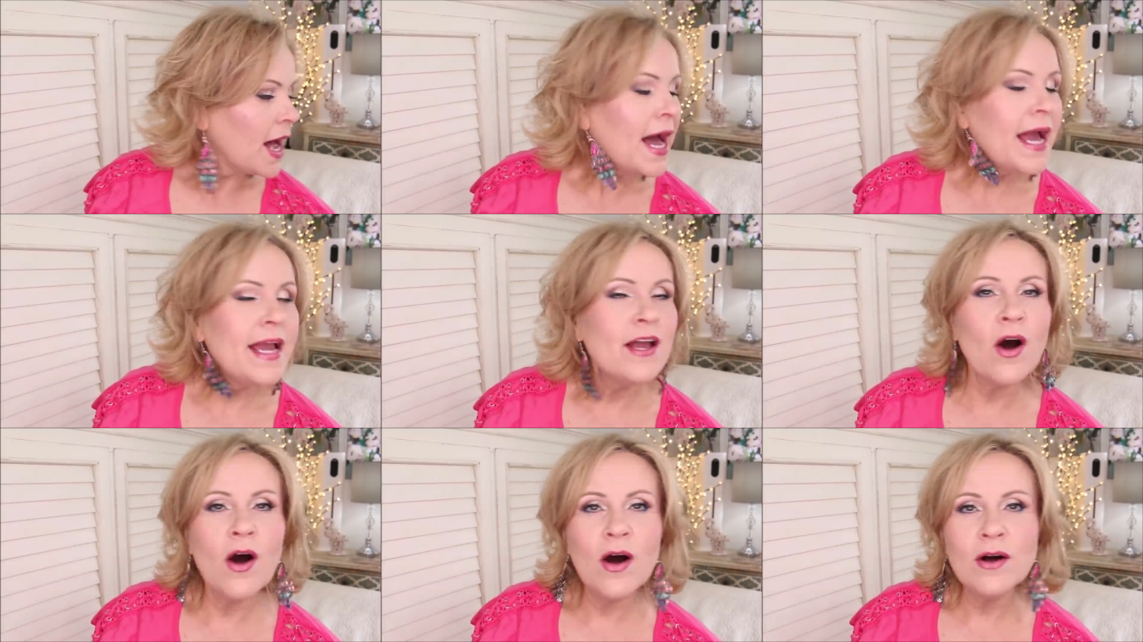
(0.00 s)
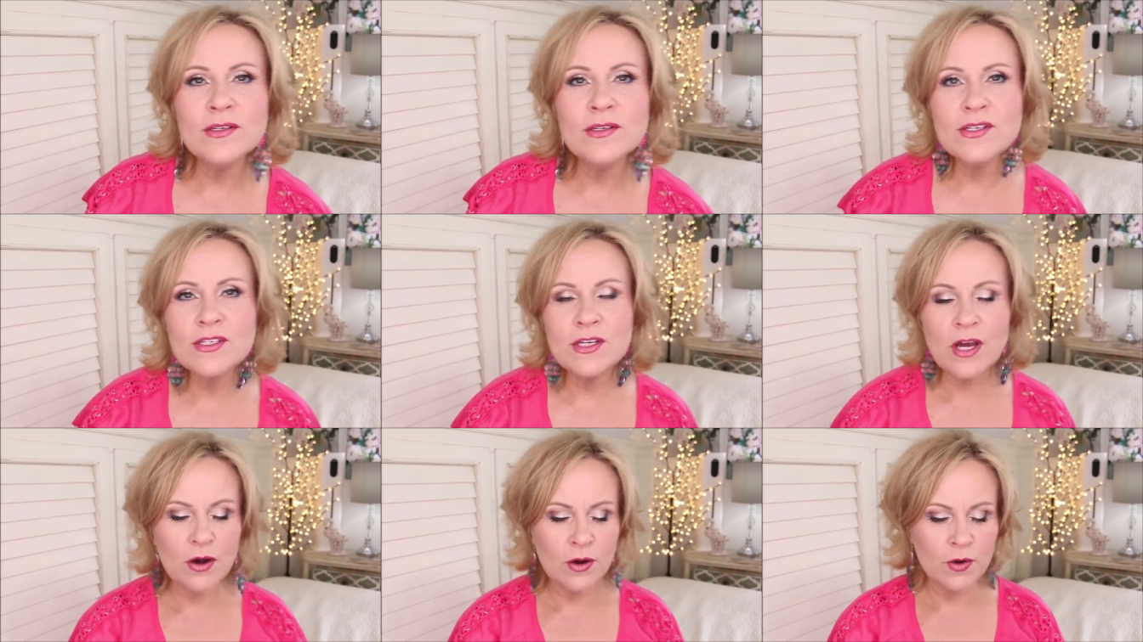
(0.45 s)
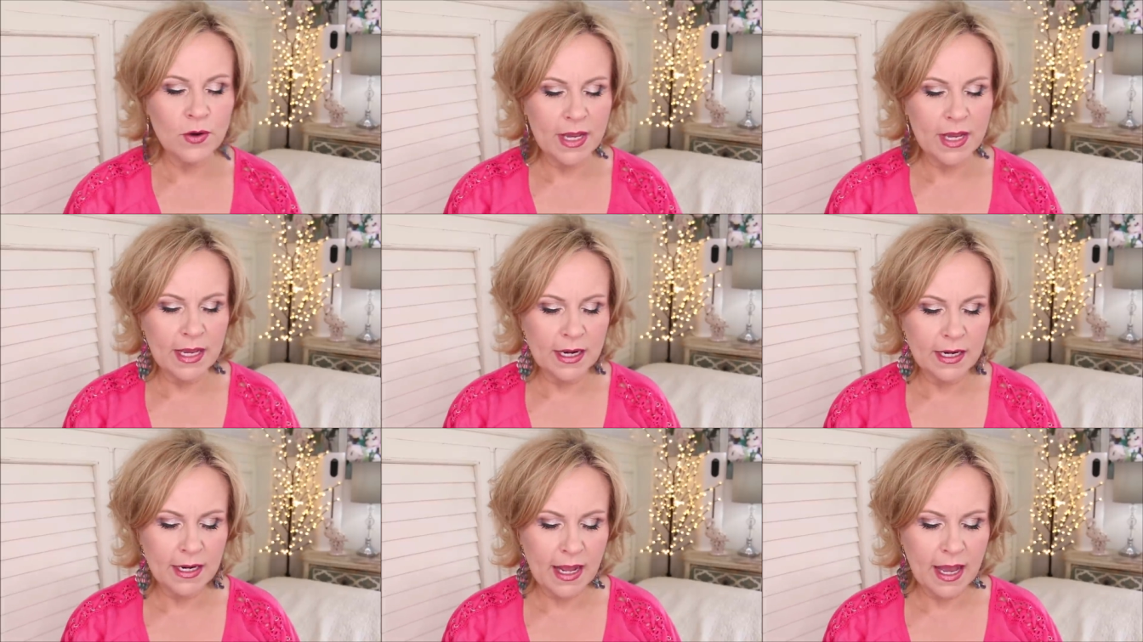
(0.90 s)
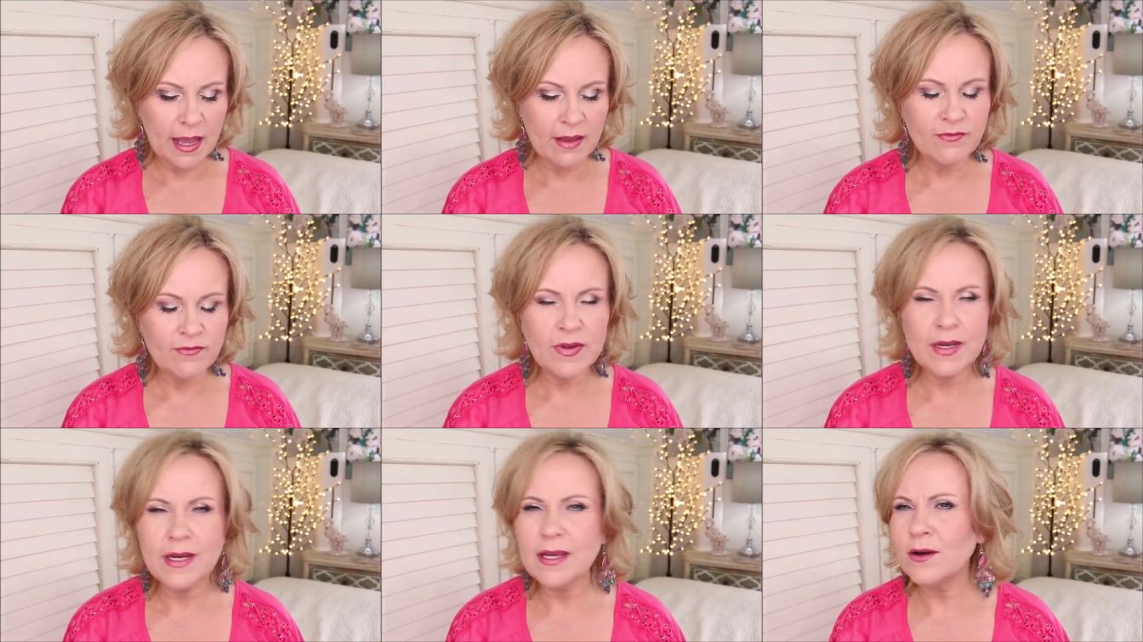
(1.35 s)
I also, in a
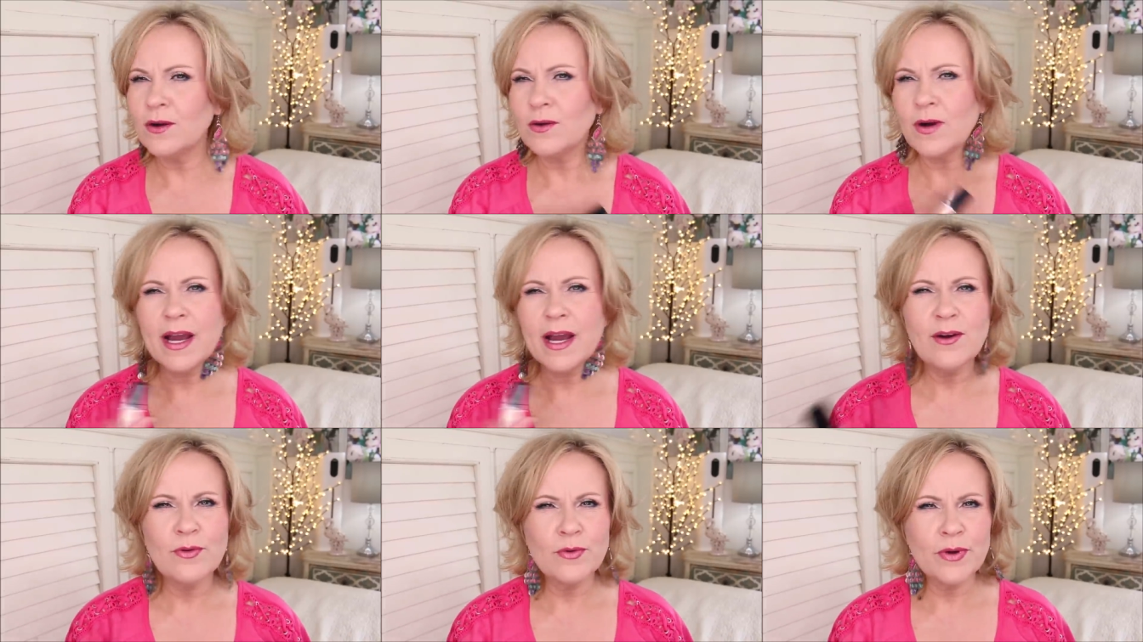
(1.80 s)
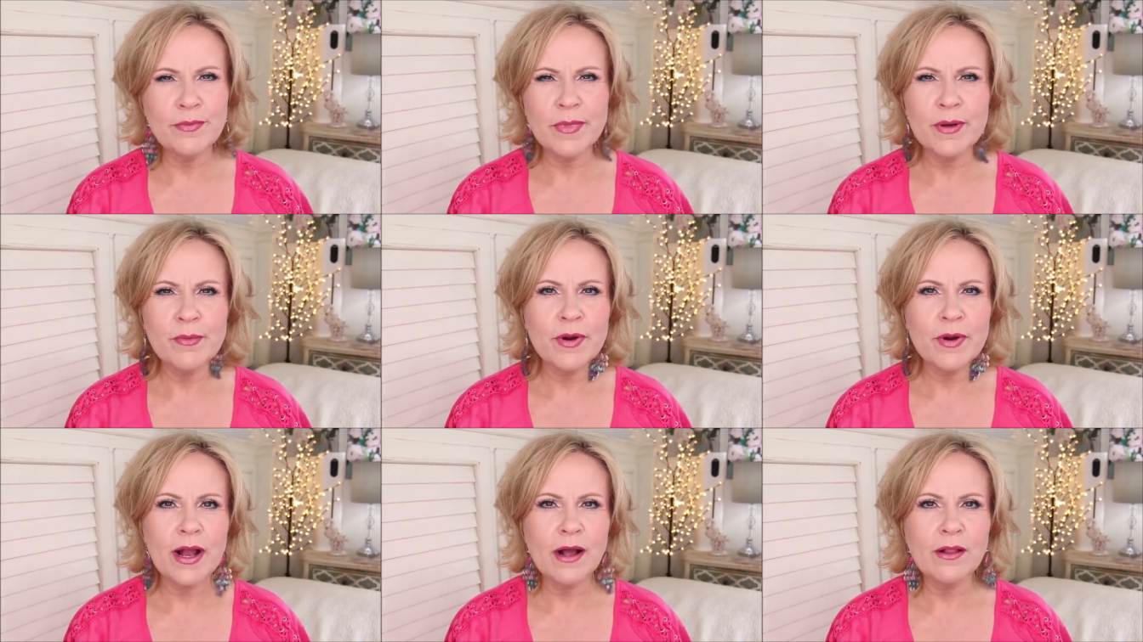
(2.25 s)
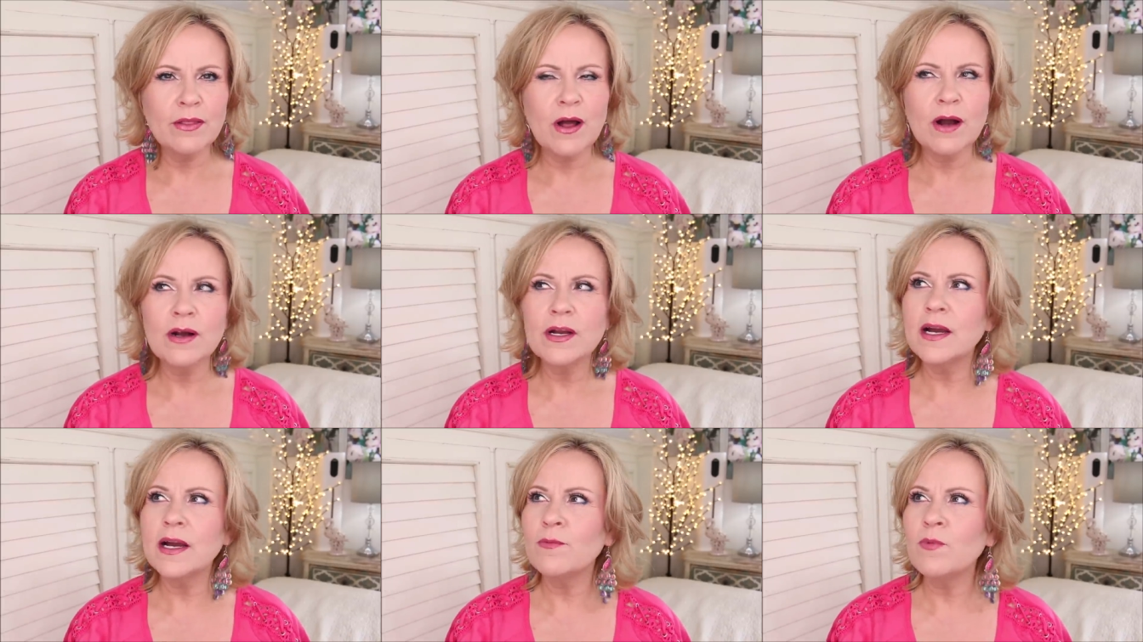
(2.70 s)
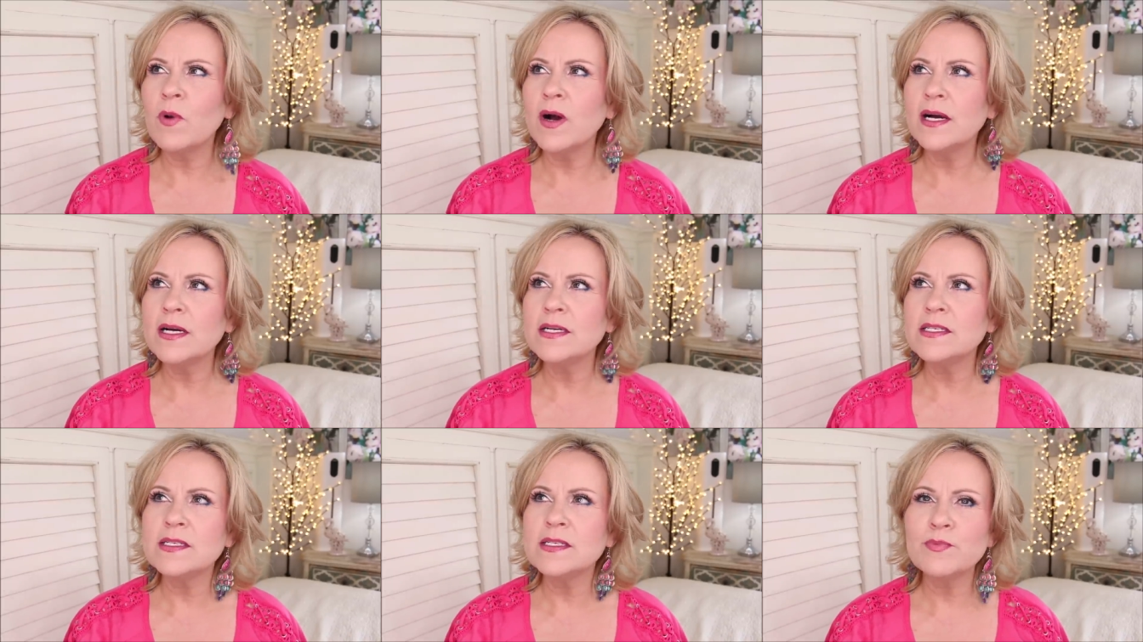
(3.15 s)
video, I don't remember how long it
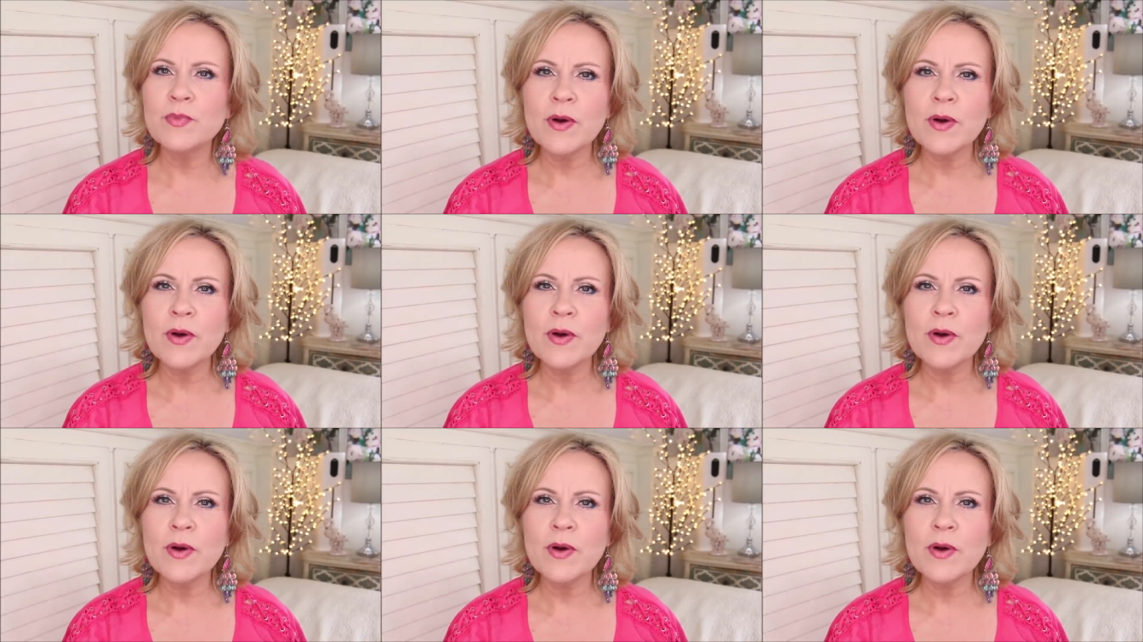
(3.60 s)
was,